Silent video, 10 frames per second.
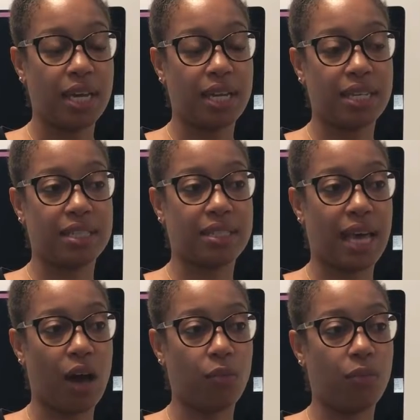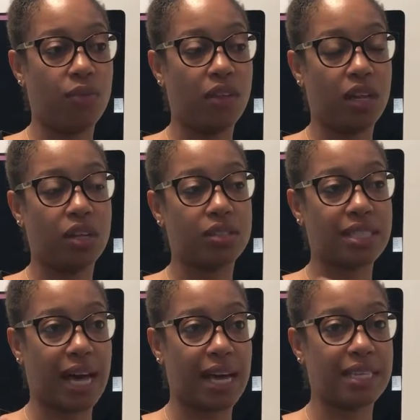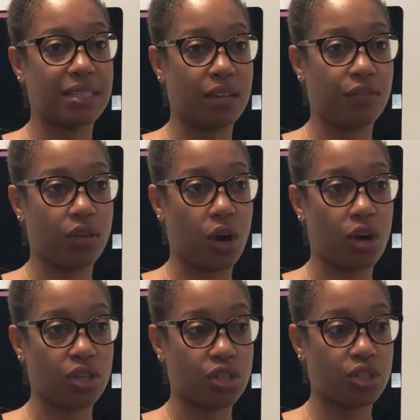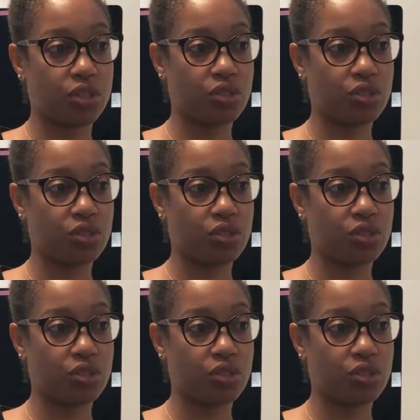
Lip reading: is how the size of large